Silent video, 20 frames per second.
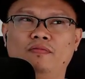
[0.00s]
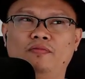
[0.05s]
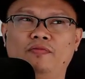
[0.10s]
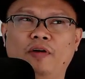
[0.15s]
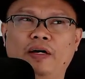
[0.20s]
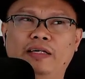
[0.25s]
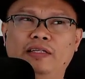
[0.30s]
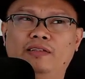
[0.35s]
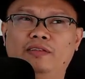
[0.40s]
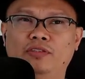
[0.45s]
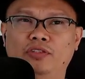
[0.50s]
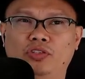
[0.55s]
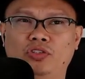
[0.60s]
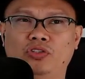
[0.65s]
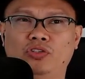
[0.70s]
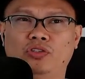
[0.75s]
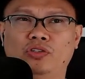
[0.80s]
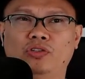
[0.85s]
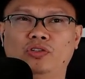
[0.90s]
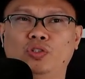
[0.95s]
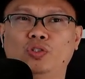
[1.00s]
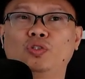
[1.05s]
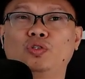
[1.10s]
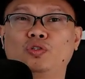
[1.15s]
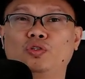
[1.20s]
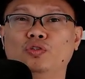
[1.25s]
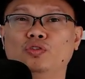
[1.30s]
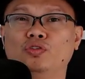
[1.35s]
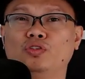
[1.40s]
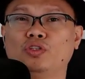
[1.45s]
fighters
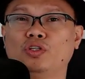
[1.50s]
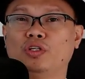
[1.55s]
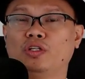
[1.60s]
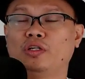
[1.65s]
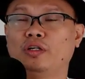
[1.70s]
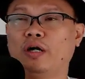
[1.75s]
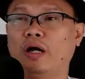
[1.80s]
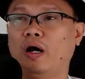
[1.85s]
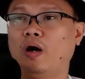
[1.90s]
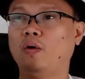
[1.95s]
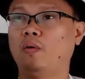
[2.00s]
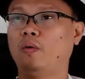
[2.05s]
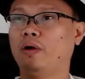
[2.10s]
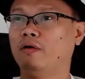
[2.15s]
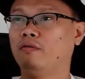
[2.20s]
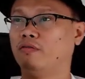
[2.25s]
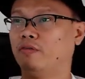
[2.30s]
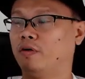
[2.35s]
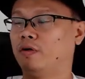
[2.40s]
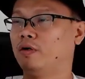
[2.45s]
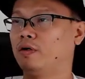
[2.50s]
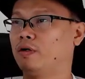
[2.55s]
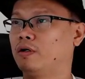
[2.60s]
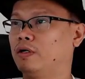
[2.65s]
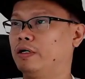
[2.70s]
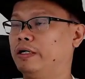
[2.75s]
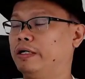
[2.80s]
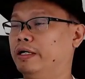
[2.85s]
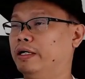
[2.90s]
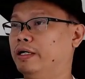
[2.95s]
should consider, however,
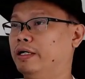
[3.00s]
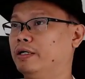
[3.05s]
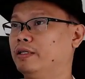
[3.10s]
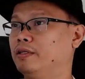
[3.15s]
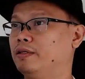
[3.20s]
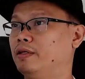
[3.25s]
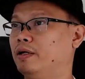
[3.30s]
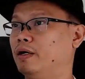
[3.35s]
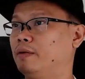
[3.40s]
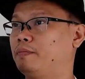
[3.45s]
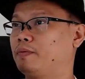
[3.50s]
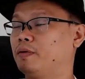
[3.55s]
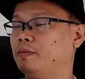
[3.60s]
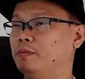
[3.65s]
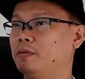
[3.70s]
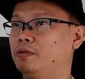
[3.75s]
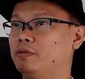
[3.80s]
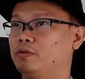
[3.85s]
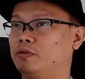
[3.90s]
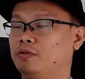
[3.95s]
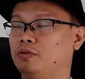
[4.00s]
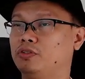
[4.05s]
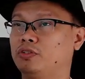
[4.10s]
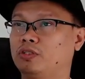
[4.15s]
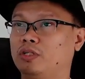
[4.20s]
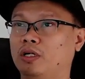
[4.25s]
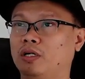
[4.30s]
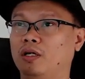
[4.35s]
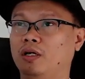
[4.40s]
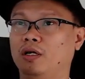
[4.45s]
and
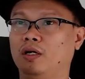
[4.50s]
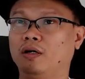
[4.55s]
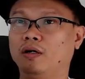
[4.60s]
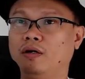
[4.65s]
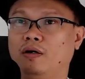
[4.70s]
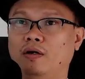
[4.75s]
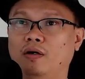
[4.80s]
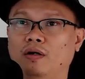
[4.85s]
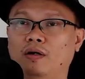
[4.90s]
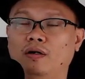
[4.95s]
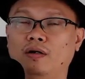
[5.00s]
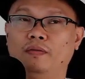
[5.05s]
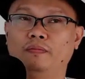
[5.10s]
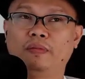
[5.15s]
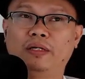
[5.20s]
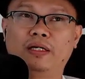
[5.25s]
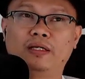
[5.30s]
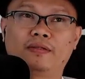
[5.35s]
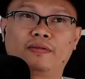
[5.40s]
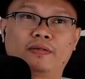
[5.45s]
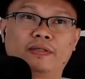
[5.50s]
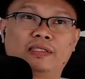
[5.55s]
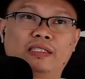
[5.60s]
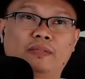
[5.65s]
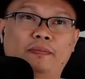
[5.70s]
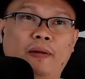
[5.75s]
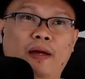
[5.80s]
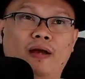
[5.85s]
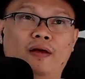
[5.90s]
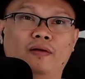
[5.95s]
promoters, are being
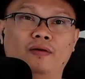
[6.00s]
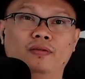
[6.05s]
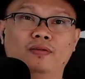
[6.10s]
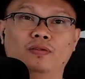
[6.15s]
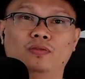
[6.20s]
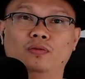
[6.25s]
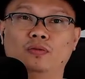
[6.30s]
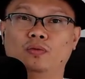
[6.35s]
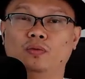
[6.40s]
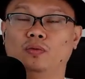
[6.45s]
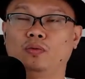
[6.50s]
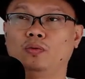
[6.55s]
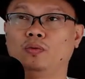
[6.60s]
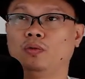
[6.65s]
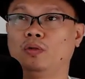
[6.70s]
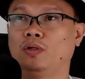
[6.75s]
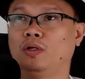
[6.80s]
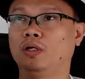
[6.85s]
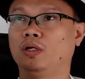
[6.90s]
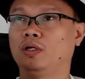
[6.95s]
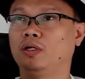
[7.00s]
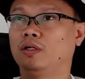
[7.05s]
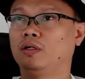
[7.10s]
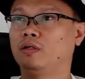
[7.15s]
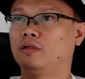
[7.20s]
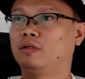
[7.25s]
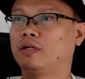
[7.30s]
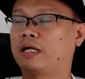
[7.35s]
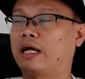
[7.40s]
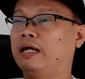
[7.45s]
transparent to
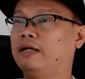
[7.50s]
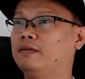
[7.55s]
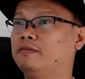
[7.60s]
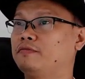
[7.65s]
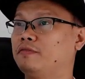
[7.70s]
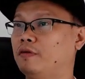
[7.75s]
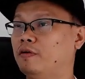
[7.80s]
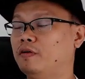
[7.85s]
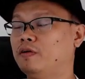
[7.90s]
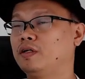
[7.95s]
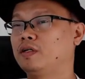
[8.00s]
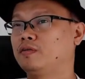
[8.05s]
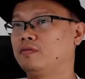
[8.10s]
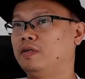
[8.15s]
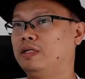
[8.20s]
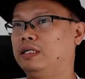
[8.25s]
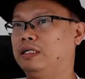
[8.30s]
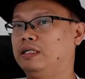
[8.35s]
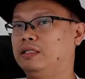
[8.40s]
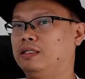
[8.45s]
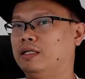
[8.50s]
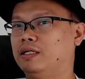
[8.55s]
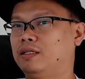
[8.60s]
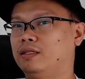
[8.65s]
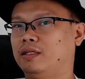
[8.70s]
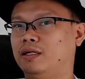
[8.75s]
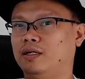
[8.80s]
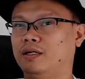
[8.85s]
the kind of earning really that